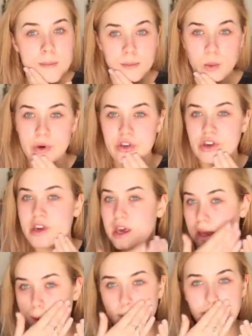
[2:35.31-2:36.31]
but when you
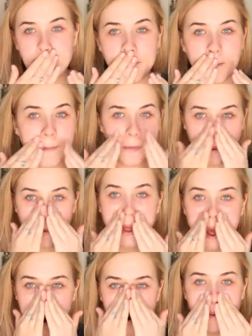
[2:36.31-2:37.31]
keep
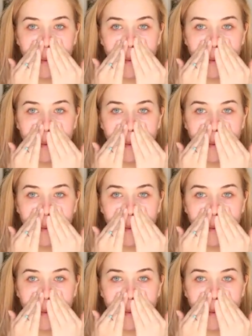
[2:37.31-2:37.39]
like